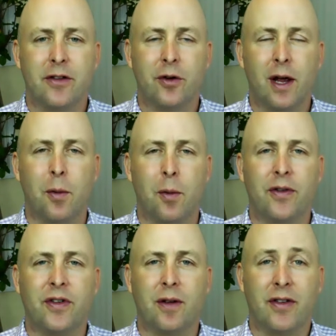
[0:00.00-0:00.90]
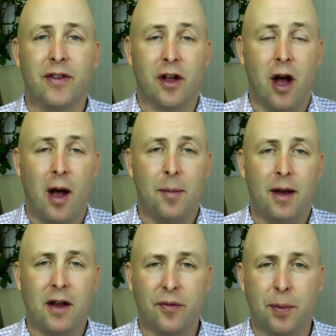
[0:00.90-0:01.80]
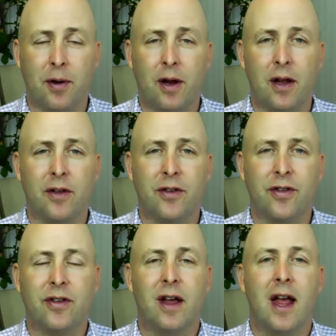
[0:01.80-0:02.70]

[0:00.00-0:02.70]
great. Well, it's a common experience.